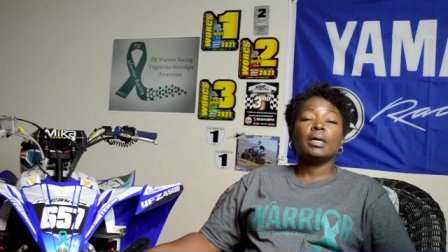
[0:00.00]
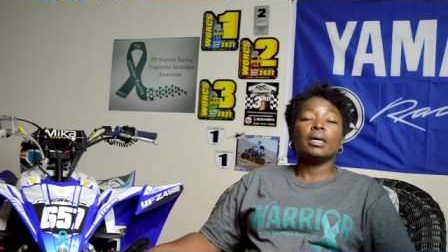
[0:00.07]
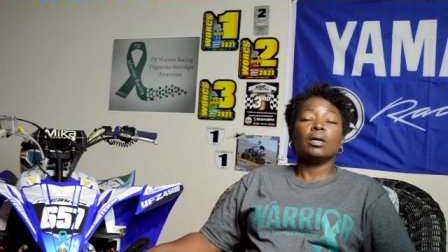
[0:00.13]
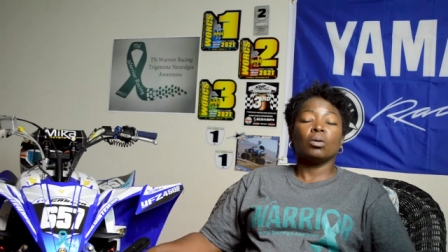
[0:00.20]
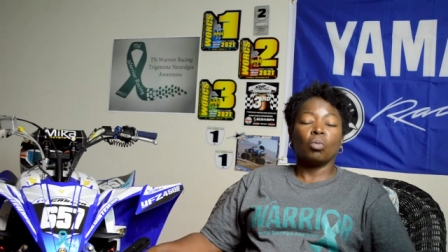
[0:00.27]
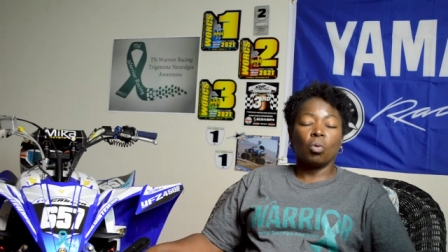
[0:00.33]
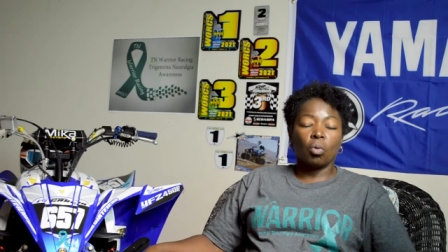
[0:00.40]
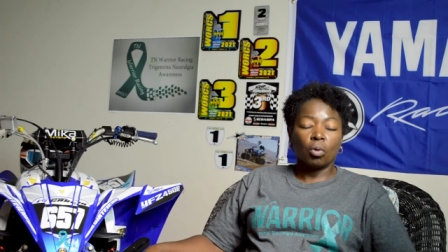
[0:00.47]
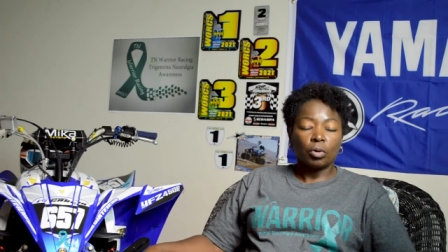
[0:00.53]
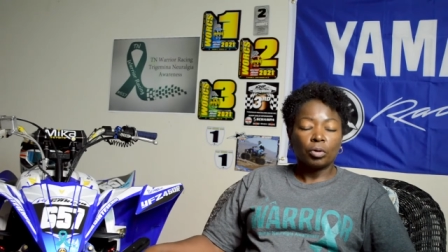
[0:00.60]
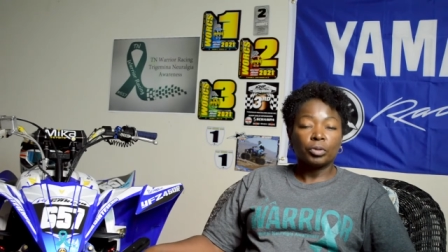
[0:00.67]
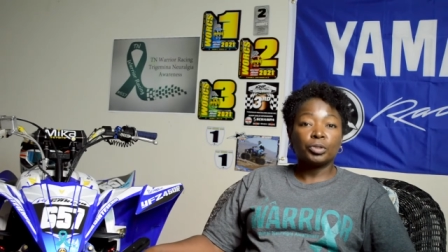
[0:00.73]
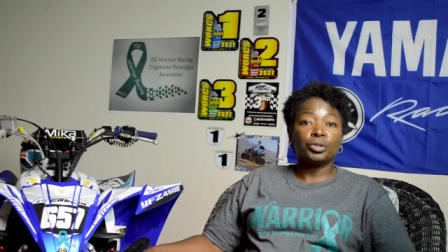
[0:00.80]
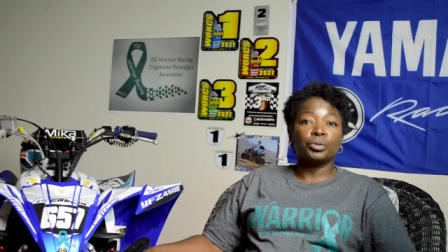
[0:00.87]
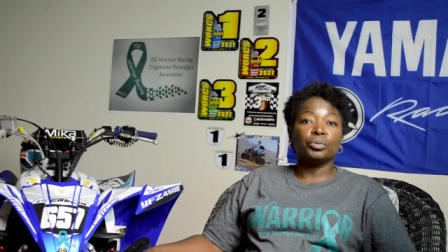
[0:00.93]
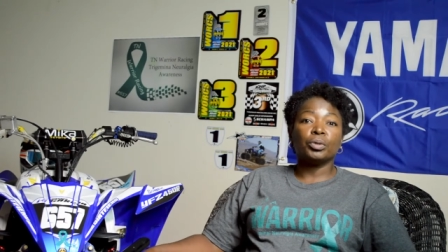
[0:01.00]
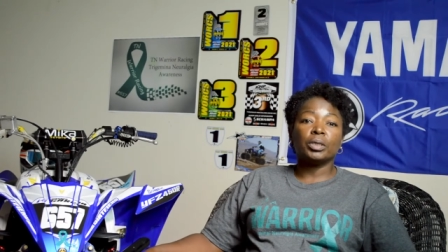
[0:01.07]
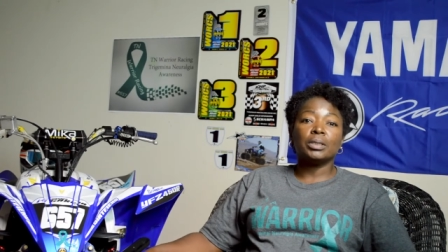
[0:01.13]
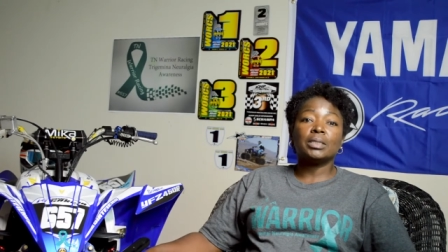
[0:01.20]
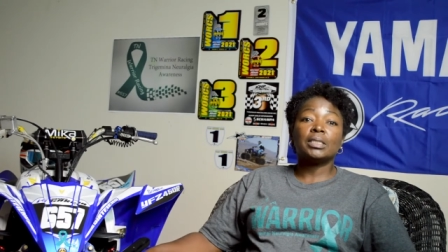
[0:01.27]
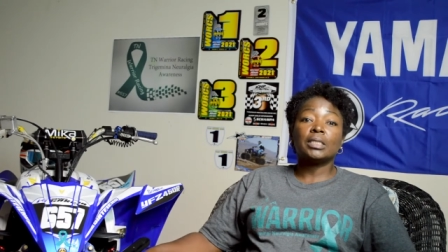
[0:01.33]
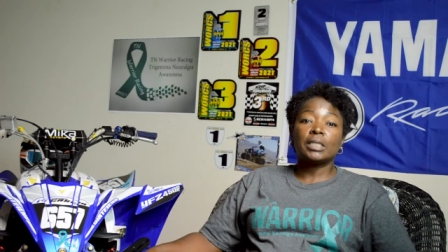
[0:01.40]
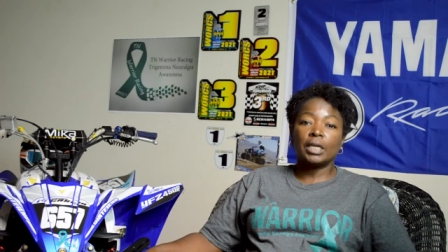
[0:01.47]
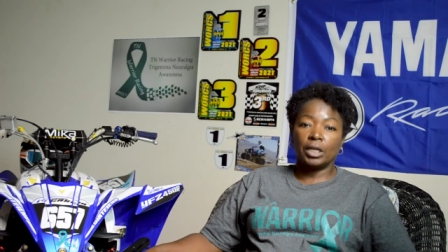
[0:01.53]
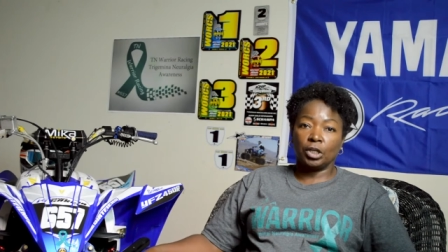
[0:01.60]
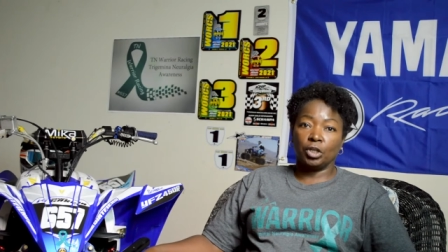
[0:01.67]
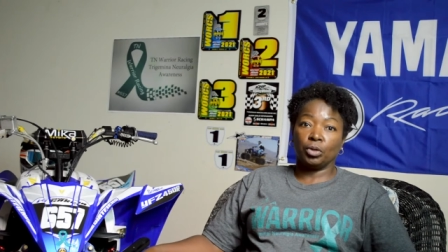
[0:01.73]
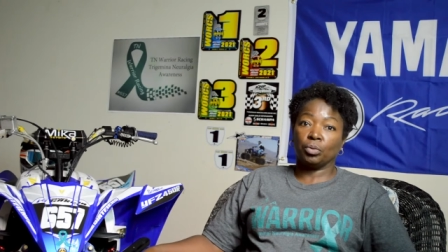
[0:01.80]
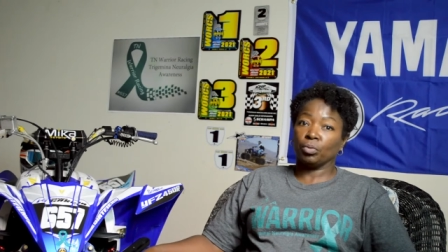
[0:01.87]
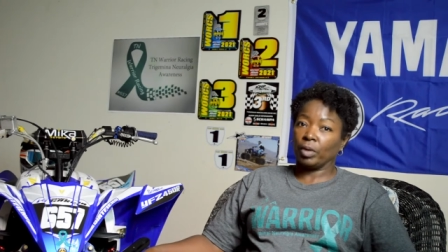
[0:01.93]
in order to
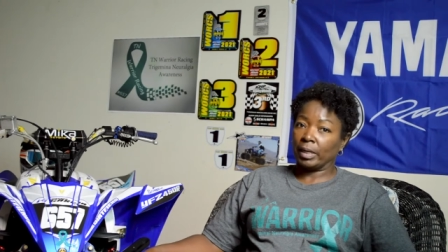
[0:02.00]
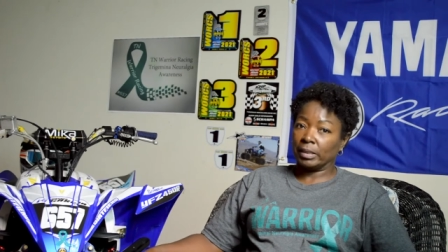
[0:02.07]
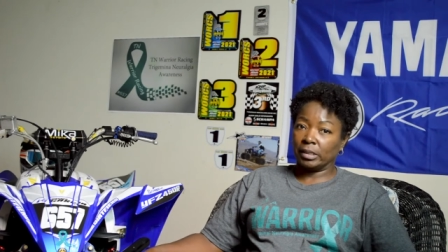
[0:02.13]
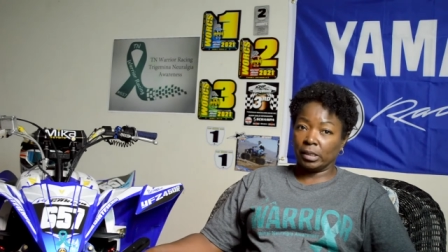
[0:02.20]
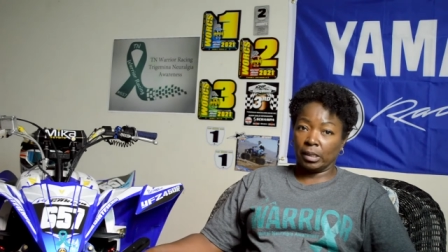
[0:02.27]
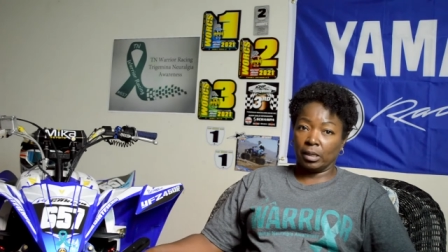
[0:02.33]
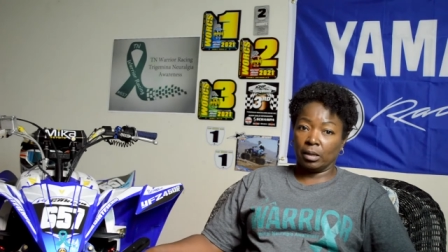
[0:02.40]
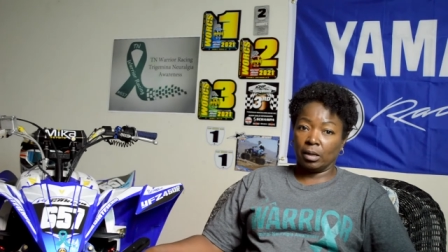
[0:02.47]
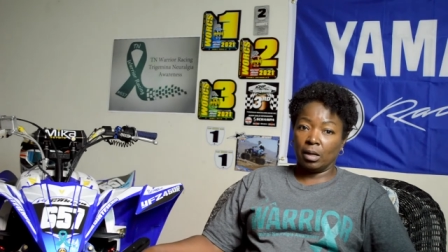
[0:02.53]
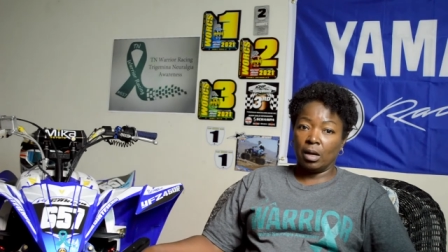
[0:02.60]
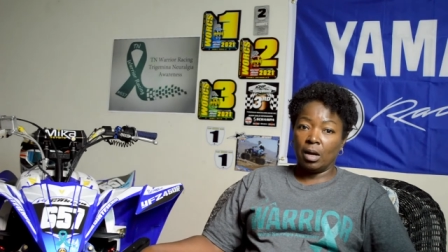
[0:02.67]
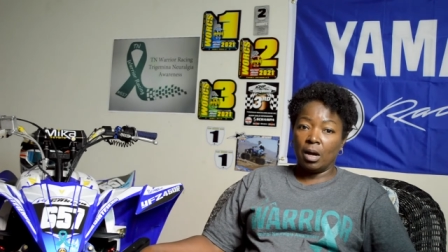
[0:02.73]
continue racing.